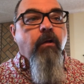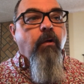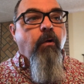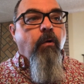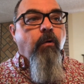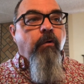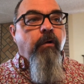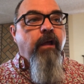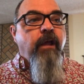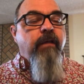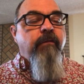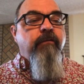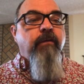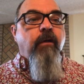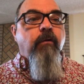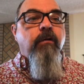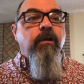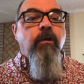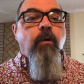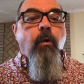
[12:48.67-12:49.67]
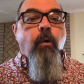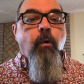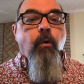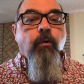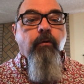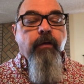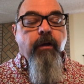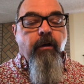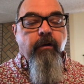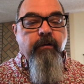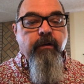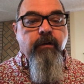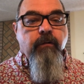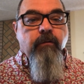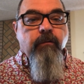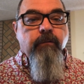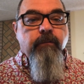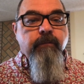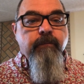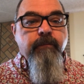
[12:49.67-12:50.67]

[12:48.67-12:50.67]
or a very old article?